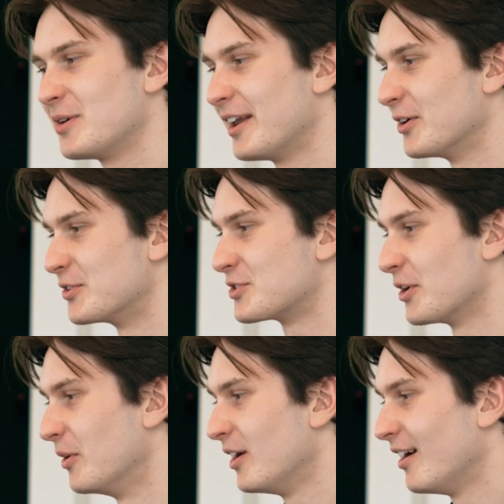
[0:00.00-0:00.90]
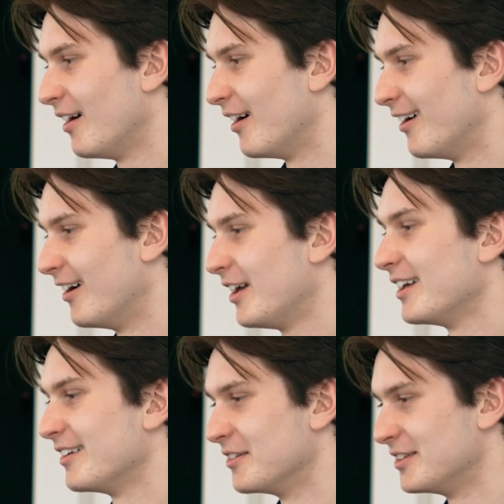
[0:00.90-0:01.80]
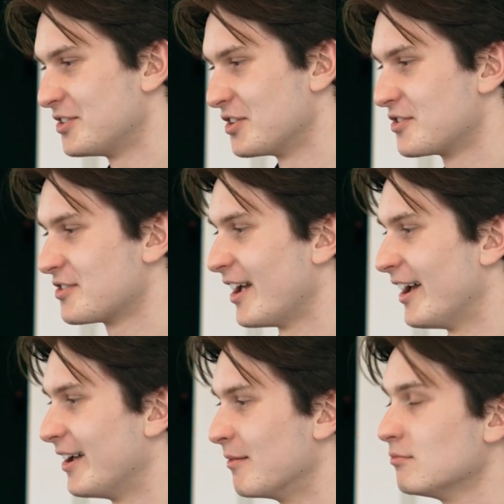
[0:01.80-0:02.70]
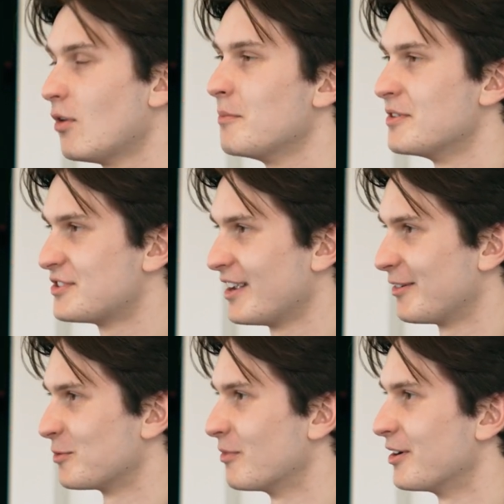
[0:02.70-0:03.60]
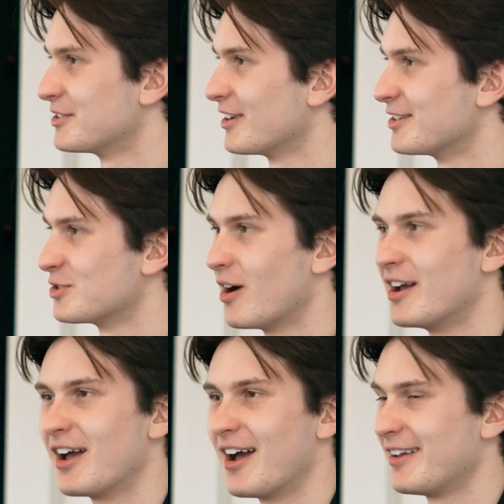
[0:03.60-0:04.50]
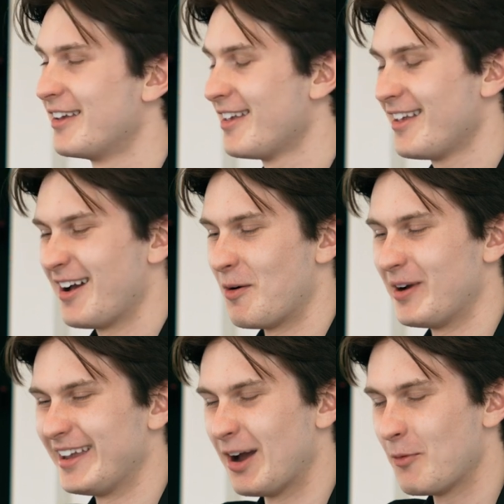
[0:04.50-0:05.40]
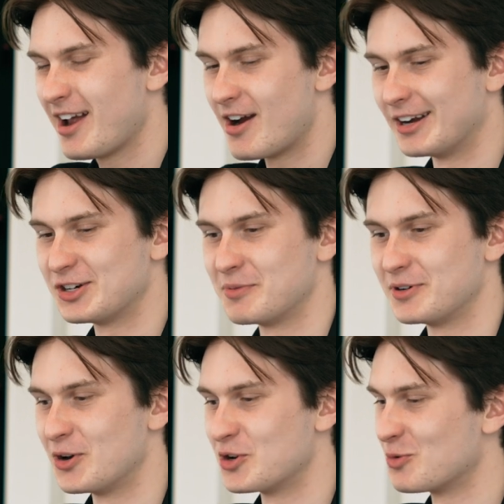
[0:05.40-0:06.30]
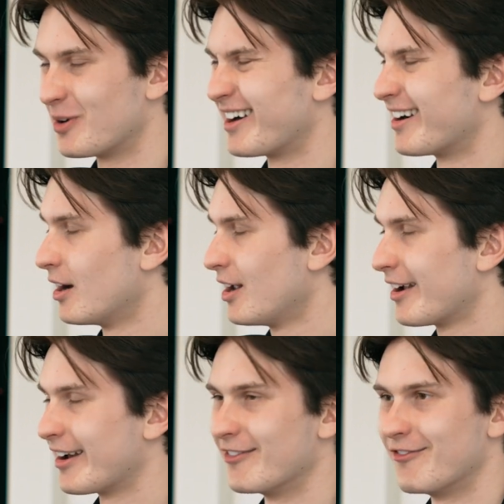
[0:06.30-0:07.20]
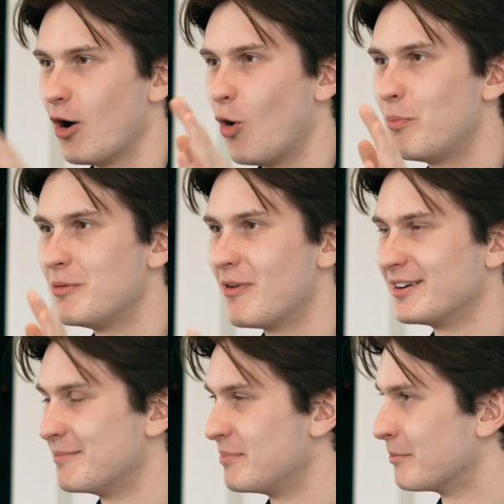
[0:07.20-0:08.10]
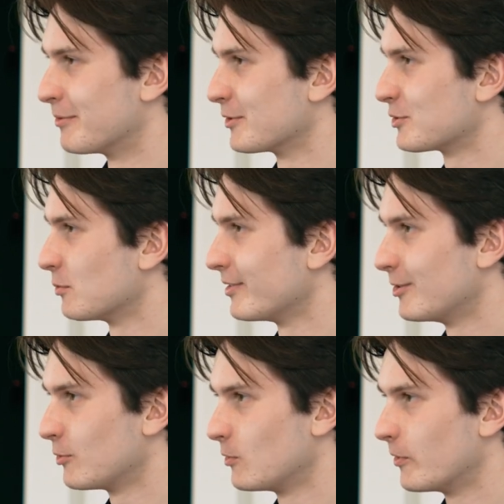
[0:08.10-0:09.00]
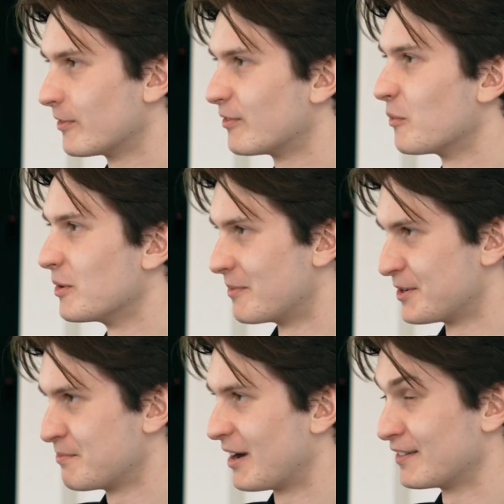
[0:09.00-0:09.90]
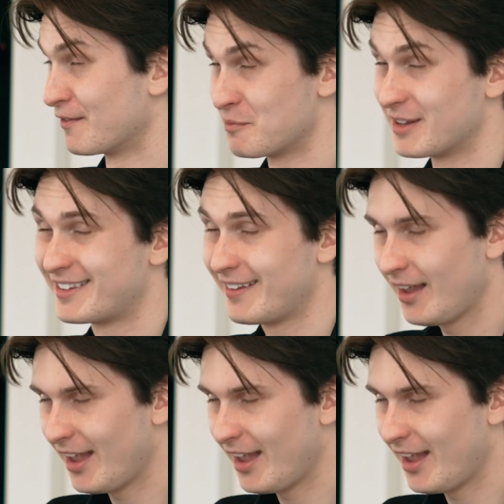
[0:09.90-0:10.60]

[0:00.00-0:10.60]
really good. So this is my mistake on my side. So we are entrepreneurs. We're kind of open-minded people. So we don't look from the perspectives. But,